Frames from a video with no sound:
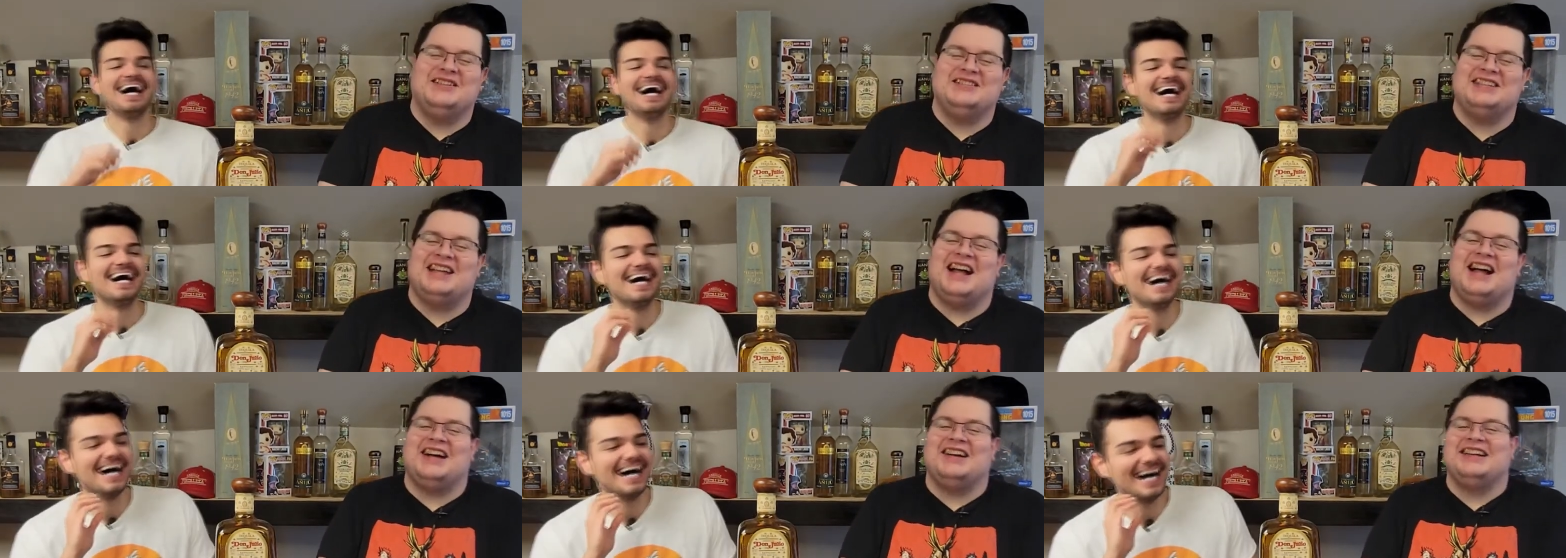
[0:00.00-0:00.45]

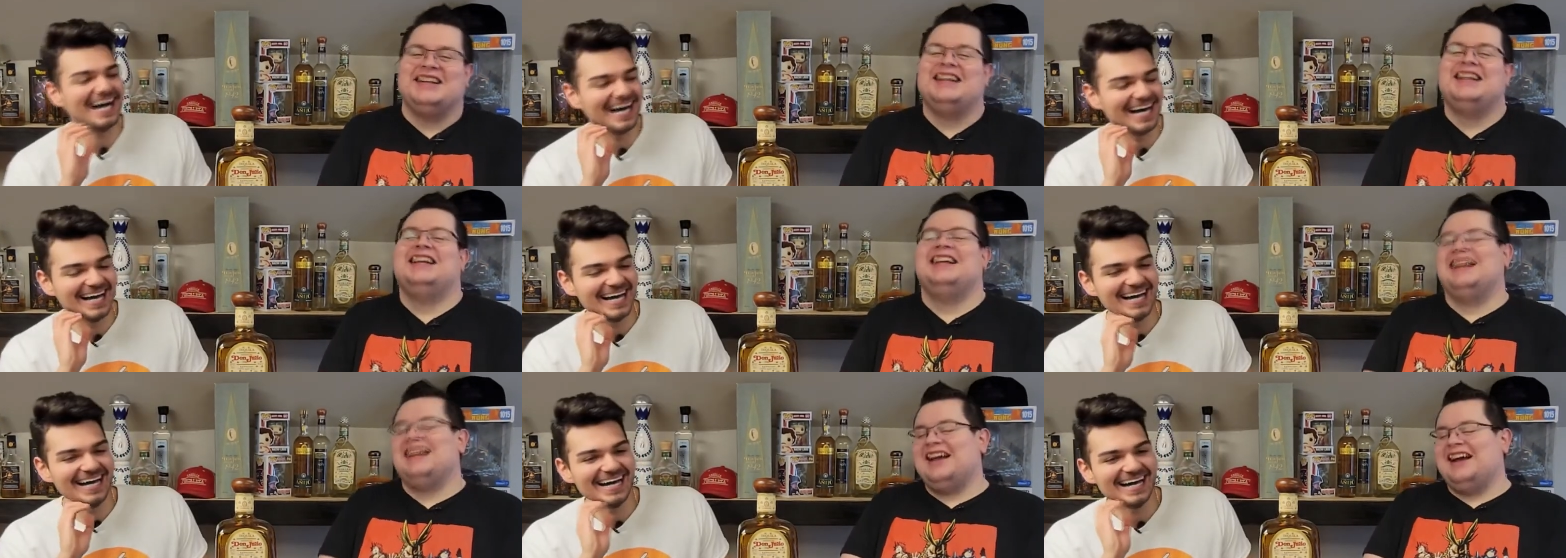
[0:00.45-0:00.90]
Speaker 1: no doubt.
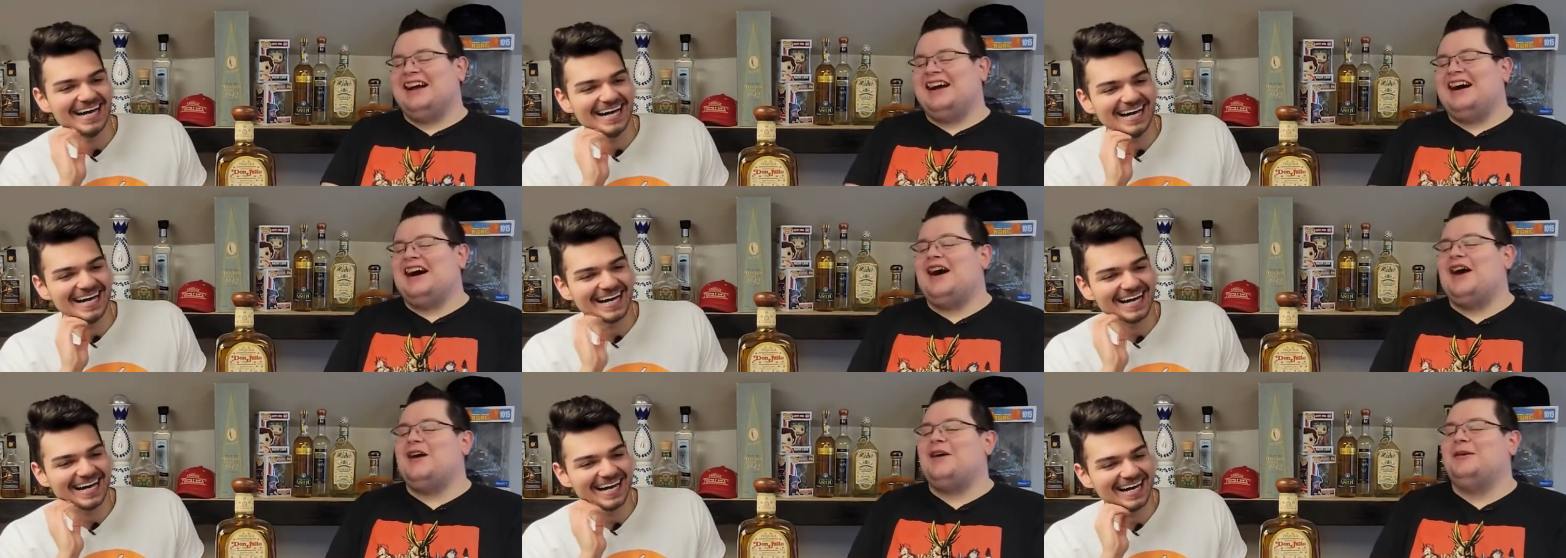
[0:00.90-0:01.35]

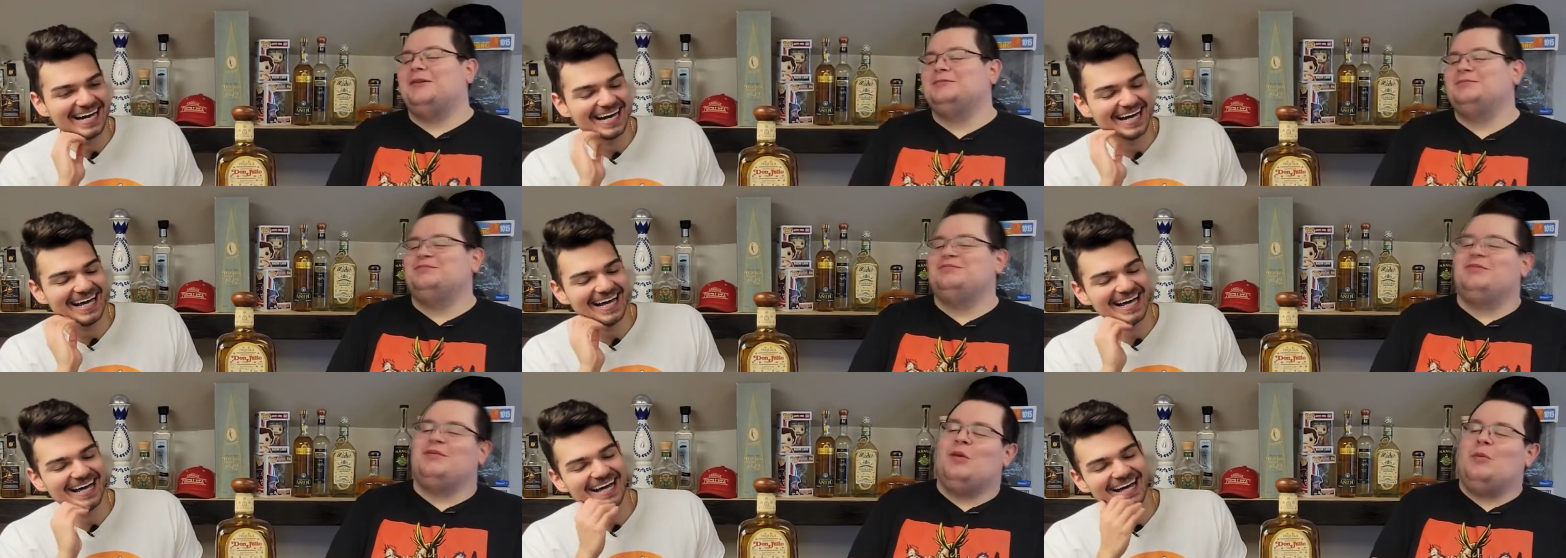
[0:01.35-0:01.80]

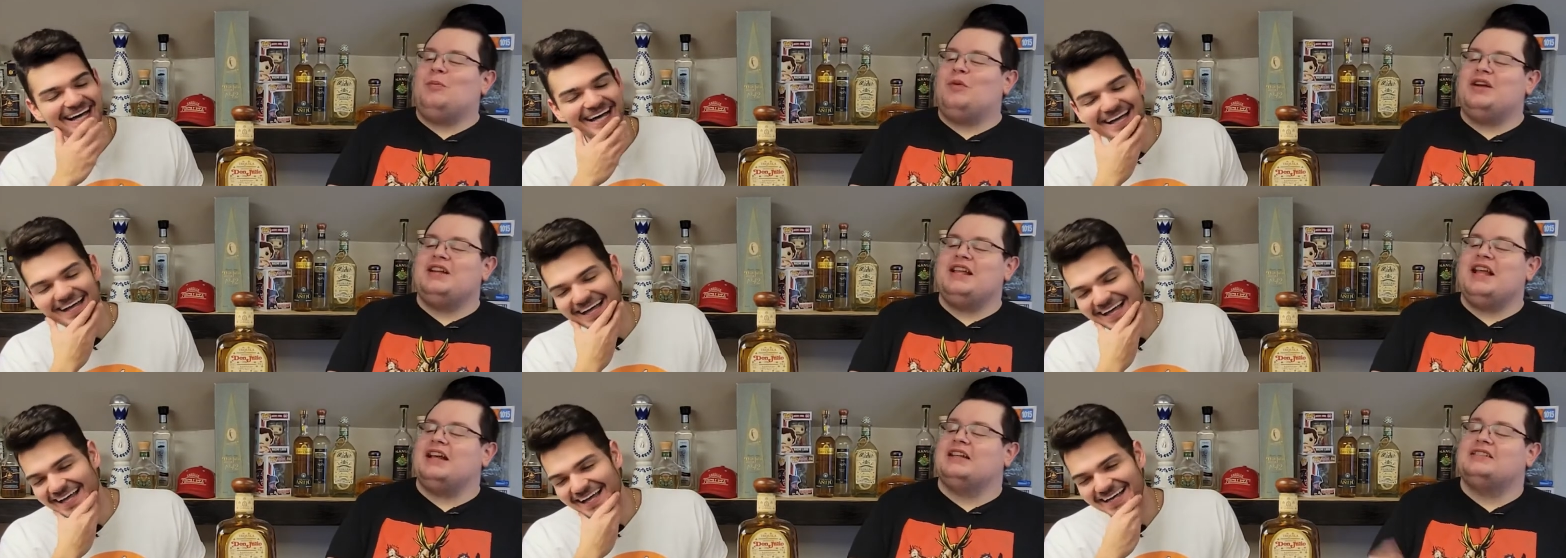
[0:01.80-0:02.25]
Um,
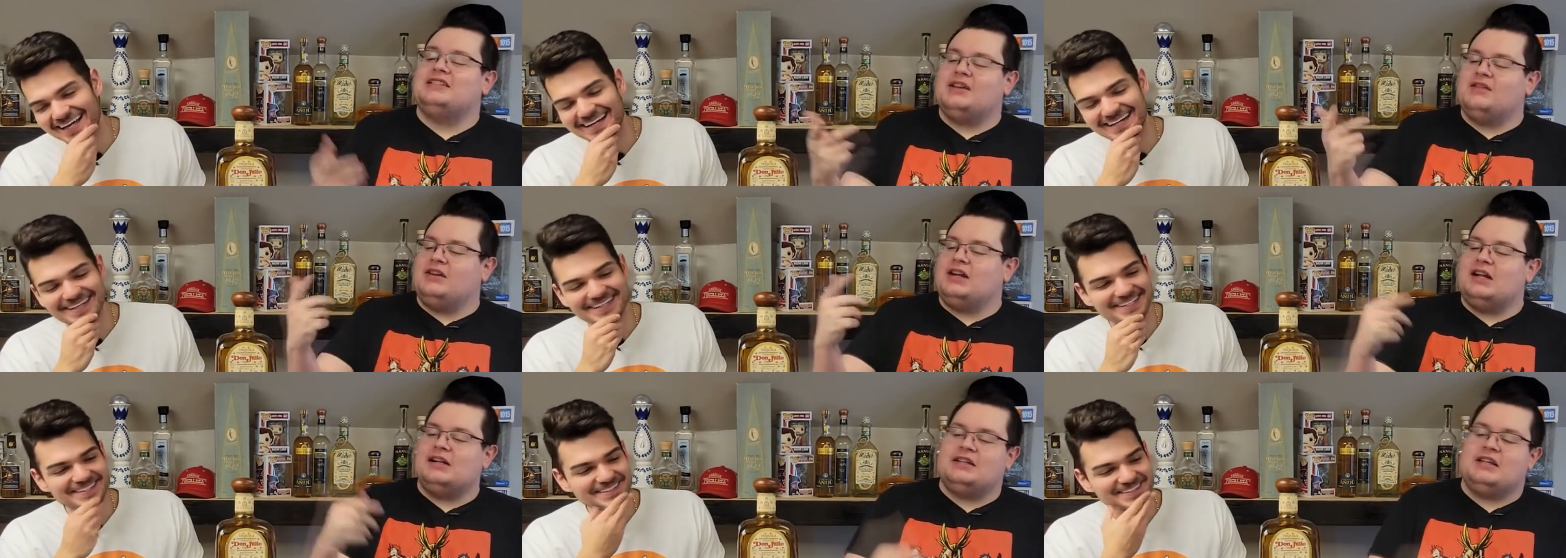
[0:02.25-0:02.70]
but yeah,
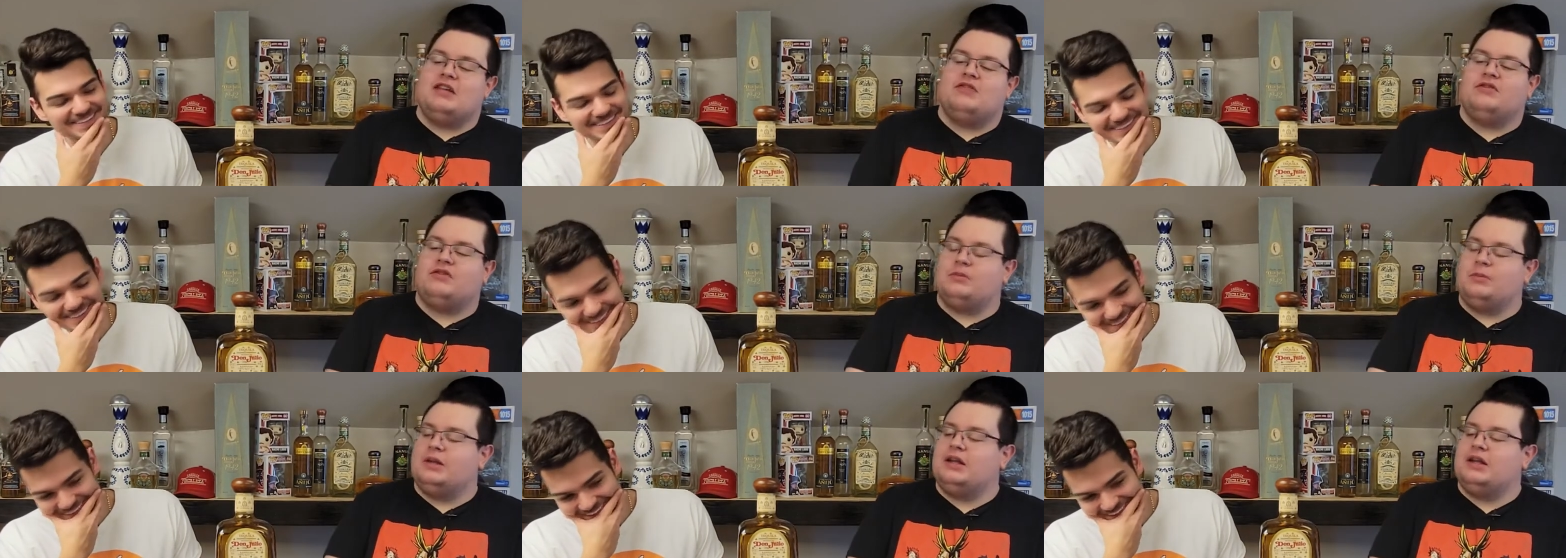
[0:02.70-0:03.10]
7 out of 10